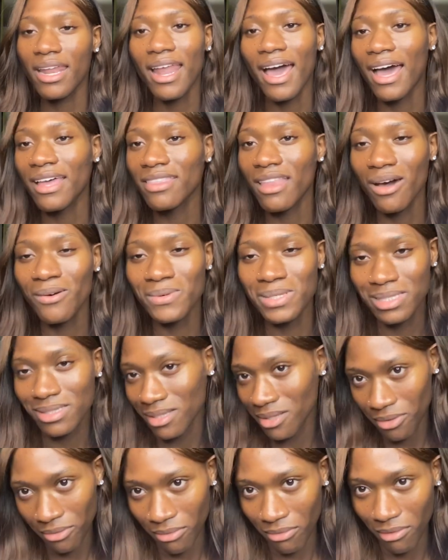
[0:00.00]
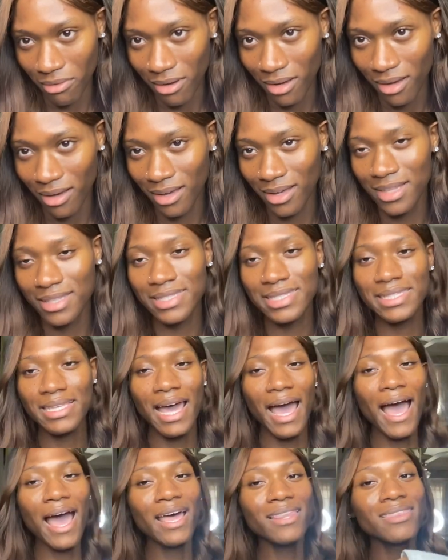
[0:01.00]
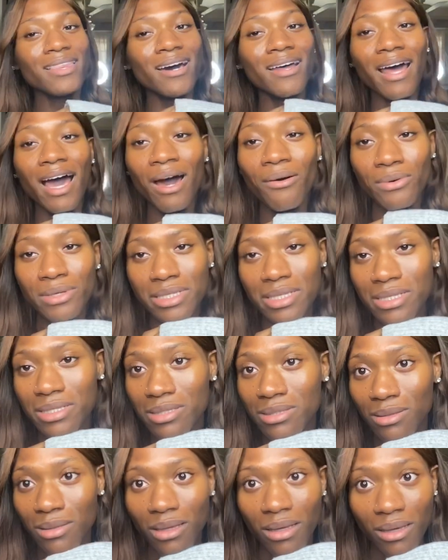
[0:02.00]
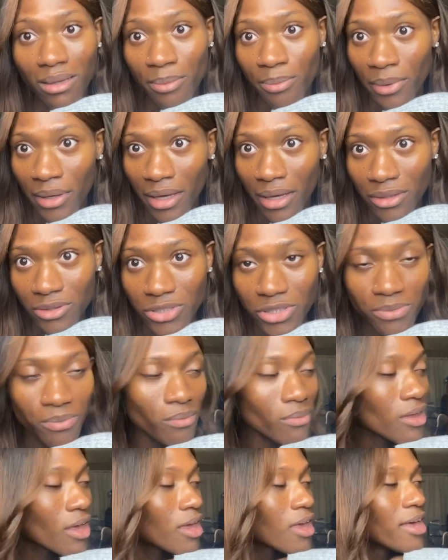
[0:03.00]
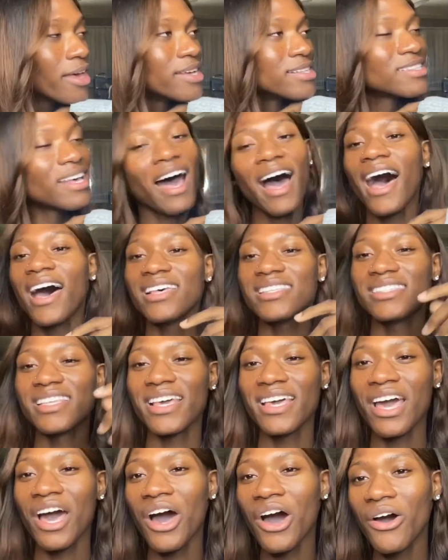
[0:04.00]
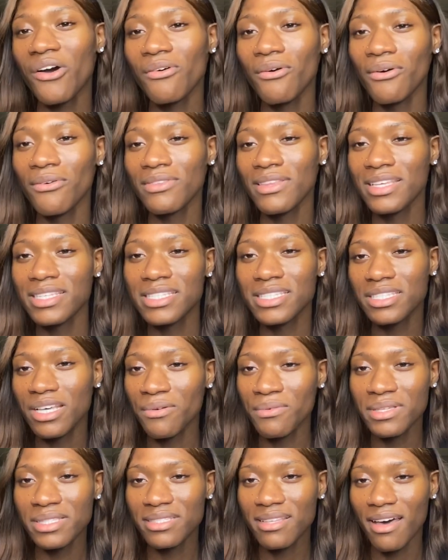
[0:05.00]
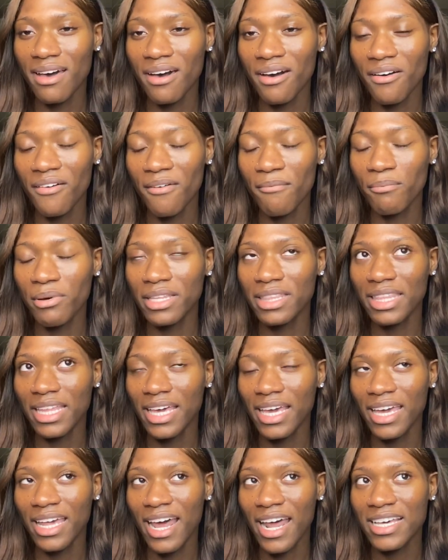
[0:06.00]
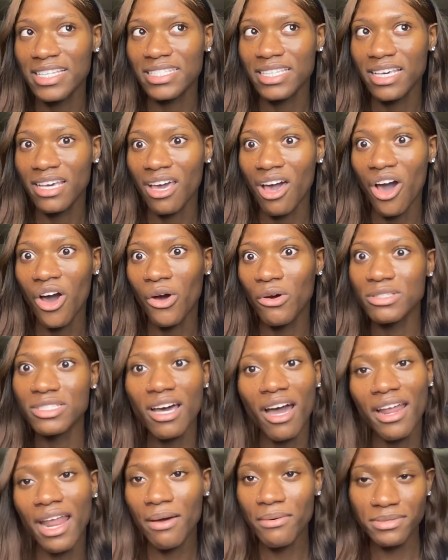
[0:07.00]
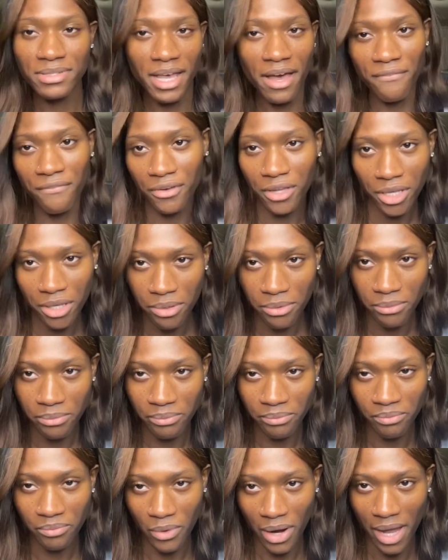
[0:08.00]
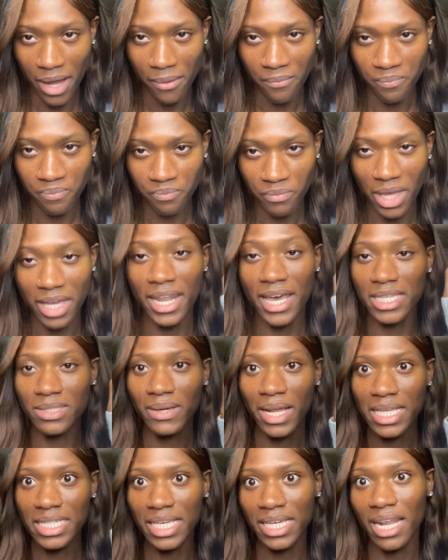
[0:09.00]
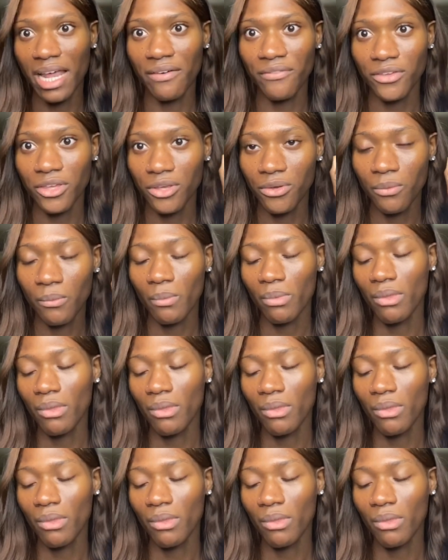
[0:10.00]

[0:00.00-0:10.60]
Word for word: nah, I thought I was slick, girl. I thought I was a slick bitch. So I said, oh, this is so-and-so. But then I said, oh, sorry, that was not for you, right? And that's why I said not for you.